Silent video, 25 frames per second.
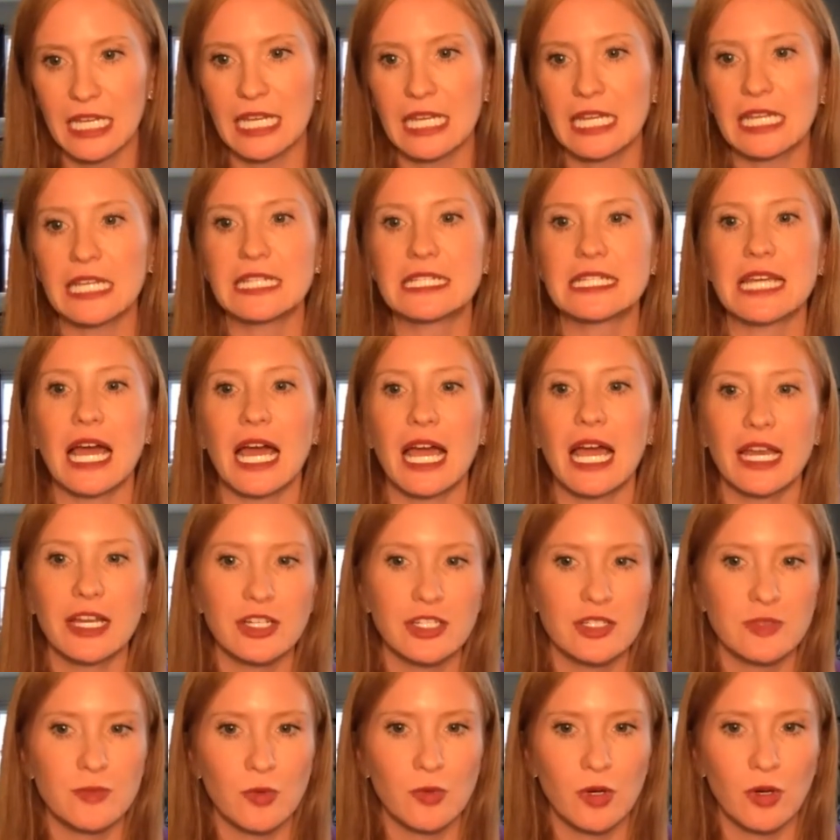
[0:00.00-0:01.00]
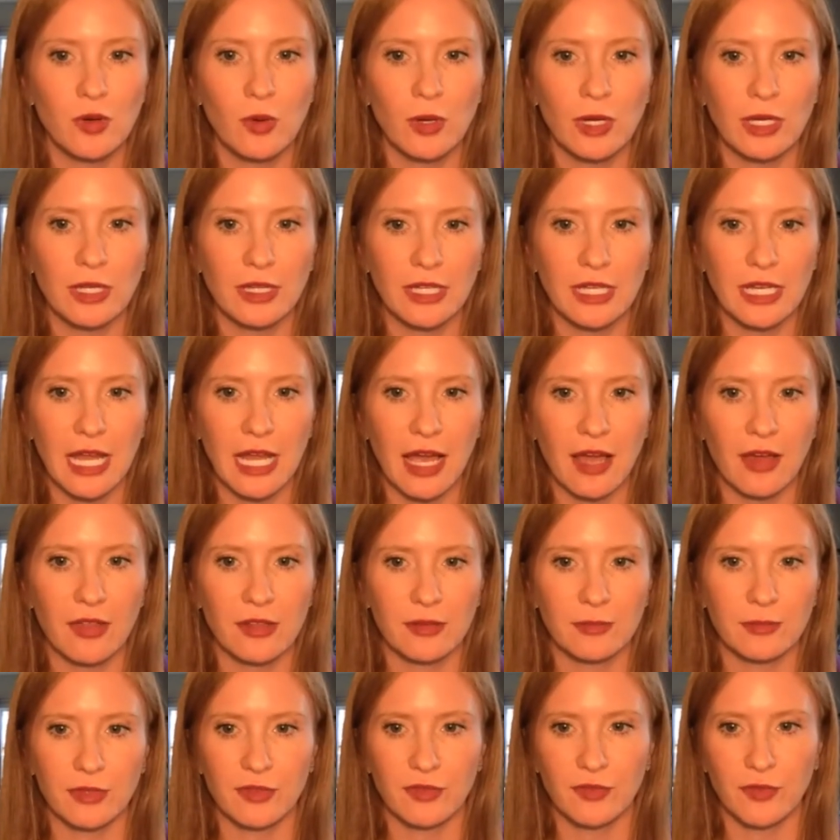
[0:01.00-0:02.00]
He tires more quickly now
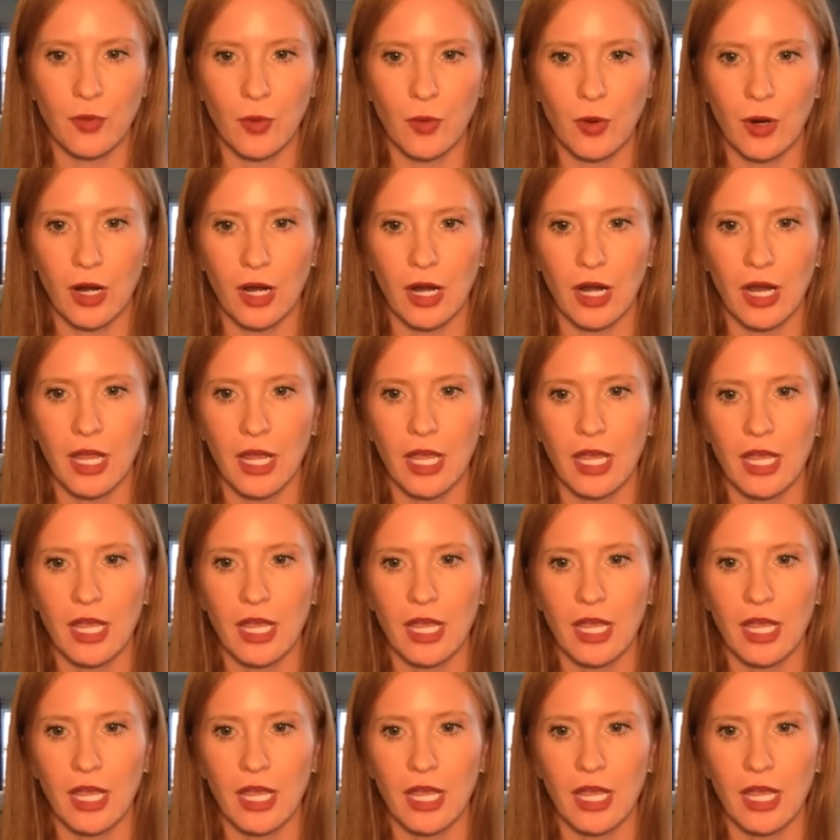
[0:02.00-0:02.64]
than before.